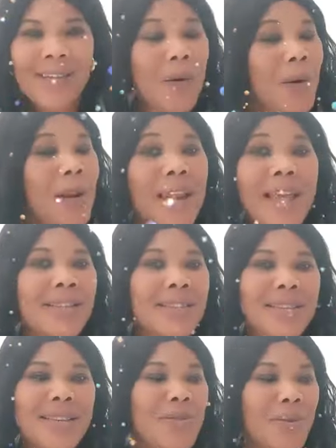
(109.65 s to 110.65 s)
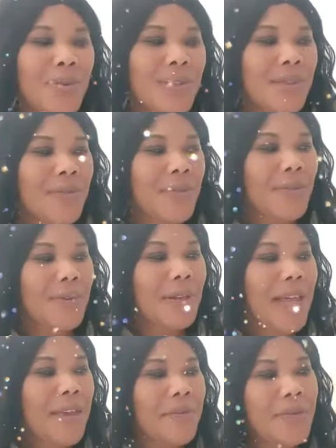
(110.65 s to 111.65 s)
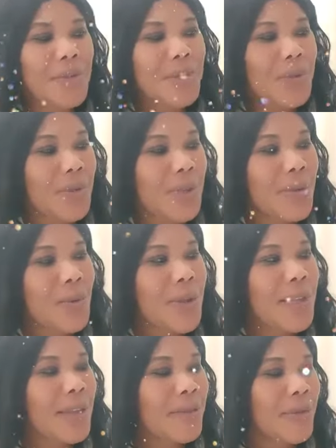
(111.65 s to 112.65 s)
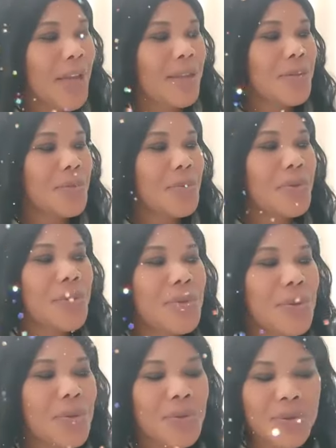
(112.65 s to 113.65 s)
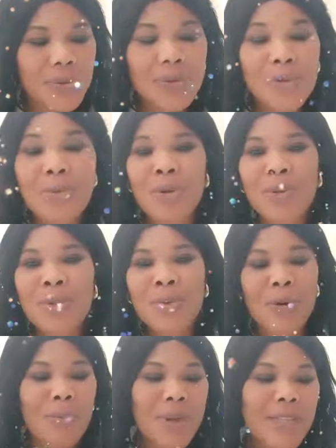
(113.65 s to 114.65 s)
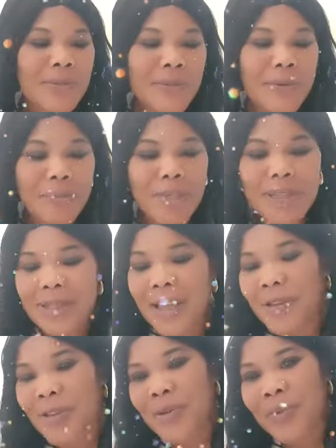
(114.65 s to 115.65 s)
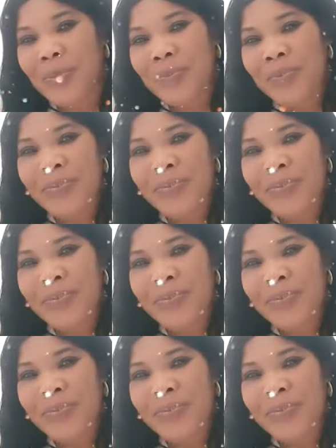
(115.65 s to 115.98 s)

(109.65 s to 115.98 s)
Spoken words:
Unless say you're not there for live video. If I did do video, you must comment for me. Thank you.